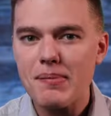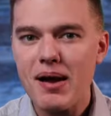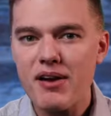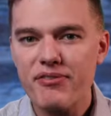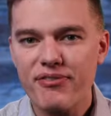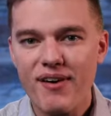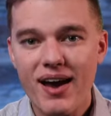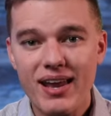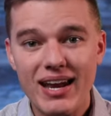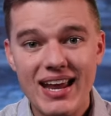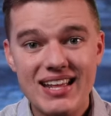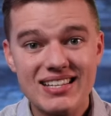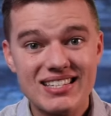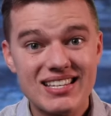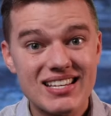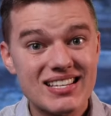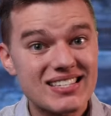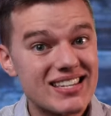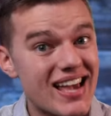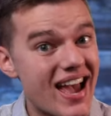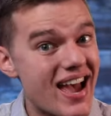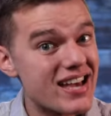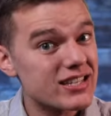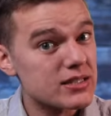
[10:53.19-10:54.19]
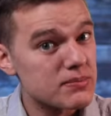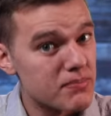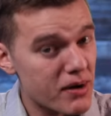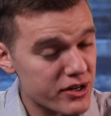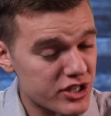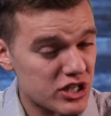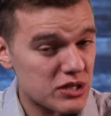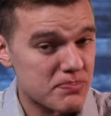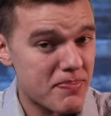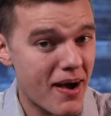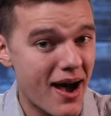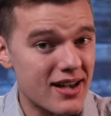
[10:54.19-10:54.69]
my finances as much as
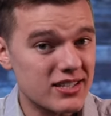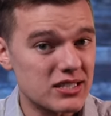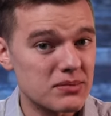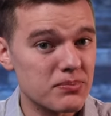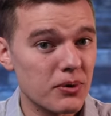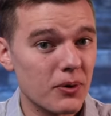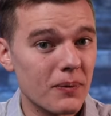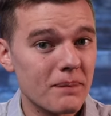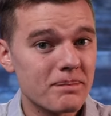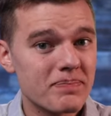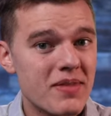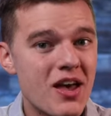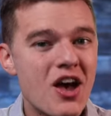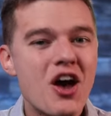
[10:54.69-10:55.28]
possible.